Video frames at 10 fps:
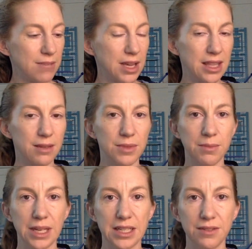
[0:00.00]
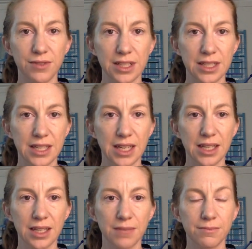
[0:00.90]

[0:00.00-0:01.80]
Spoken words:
make them the Mandy fitted tank.